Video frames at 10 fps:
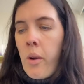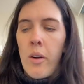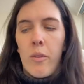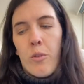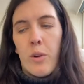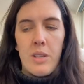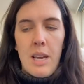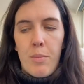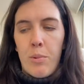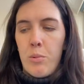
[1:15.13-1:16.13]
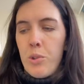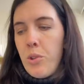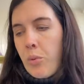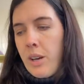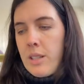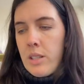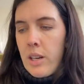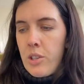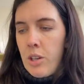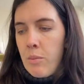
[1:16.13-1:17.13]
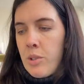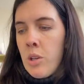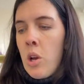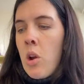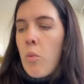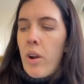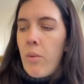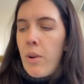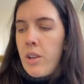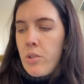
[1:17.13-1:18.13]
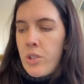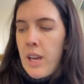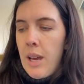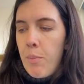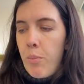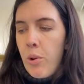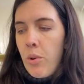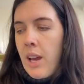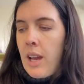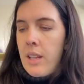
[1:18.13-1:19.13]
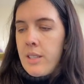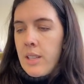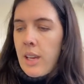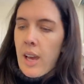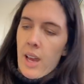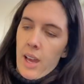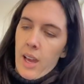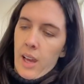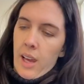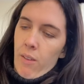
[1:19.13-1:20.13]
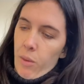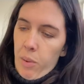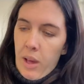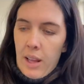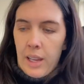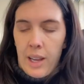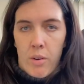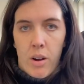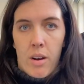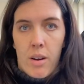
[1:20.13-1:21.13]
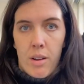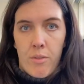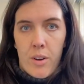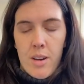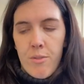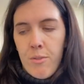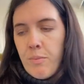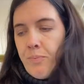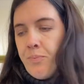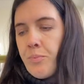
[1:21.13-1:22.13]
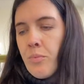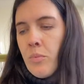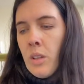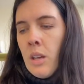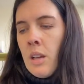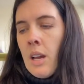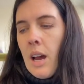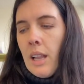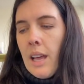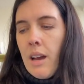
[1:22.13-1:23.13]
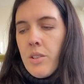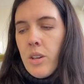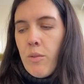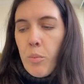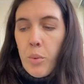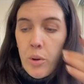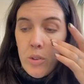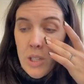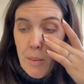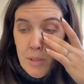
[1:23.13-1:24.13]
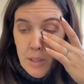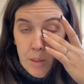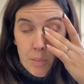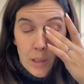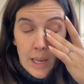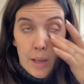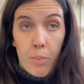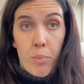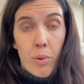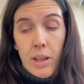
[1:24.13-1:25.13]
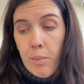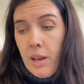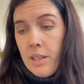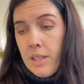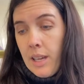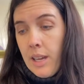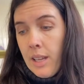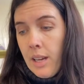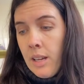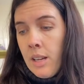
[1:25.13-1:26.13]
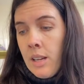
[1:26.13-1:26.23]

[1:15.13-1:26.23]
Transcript: For example, do 3 star jumps, run around your team, put your hands in the air and give the peer leader a high five. Allow time for both teams to complete, bring them back together,